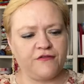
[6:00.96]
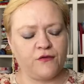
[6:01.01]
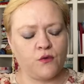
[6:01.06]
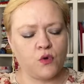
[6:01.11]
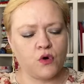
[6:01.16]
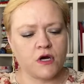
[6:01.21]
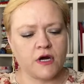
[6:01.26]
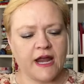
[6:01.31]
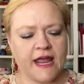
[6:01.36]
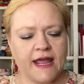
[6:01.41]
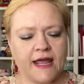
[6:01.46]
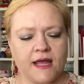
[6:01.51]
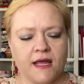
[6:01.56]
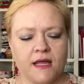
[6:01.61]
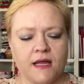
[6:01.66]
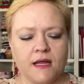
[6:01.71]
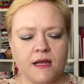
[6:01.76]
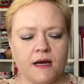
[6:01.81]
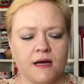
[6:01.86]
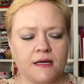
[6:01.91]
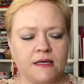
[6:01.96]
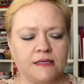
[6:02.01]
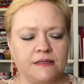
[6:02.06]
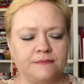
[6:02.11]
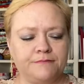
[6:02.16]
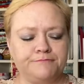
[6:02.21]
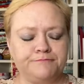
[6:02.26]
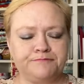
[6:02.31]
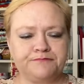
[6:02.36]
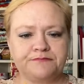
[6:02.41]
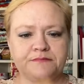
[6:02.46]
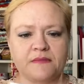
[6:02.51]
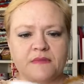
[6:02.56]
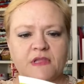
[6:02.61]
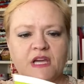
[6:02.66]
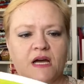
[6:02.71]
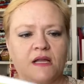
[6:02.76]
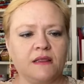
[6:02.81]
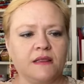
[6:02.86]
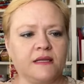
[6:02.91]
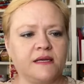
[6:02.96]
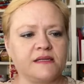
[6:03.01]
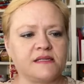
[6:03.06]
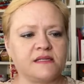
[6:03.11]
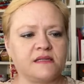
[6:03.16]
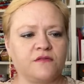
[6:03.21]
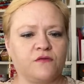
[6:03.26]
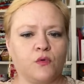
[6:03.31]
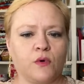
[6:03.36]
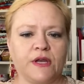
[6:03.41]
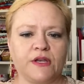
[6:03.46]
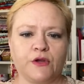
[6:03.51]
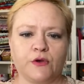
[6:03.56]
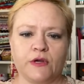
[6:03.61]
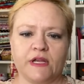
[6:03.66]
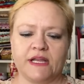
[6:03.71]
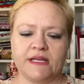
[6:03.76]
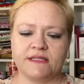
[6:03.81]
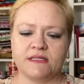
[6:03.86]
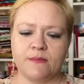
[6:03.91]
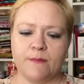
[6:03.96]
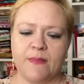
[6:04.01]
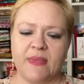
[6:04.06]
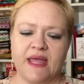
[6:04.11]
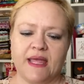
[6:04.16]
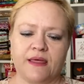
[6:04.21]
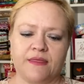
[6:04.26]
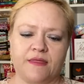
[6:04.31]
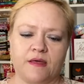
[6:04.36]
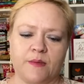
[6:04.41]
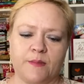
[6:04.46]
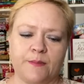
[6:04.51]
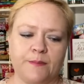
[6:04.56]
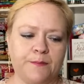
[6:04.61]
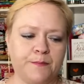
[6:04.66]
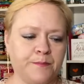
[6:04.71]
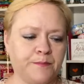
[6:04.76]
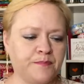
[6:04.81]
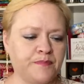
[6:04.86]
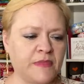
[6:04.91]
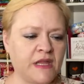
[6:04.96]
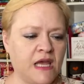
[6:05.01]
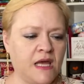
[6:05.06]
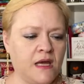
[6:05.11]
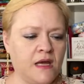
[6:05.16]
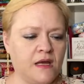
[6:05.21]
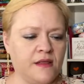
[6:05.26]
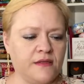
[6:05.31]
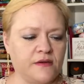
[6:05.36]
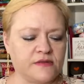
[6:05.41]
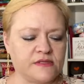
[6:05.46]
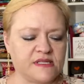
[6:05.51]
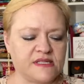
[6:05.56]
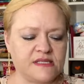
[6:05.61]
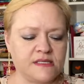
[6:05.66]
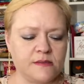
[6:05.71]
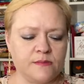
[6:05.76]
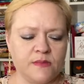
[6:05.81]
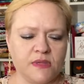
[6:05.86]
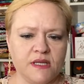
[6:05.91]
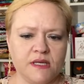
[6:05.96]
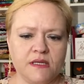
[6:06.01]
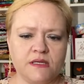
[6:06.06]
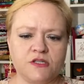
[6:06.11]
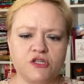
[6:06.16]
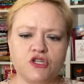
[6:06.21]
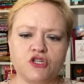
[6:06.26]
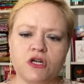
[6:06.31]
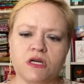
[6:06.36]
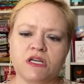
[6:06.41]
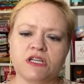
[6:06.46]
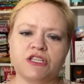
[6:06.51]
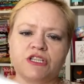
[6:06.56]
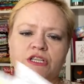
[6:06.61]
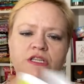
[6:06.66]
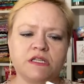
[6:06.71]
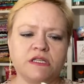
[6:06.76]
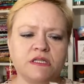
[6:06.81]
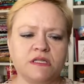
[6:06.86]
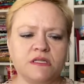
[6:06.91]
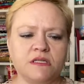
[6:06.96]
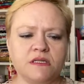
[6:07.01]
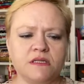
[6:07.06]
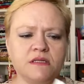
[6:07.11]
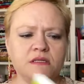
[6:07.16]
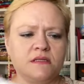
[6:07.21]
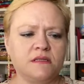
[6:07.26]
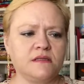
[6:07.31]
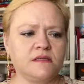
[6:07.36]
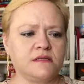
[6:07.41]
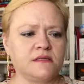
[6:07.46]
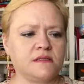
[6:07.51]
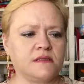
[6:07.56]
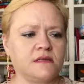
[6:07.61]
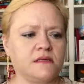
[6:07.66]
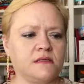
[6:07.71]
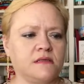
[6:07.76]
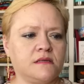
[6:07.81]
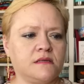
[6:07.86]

for a, um, a list of what you need to make them. There's assembly instructions,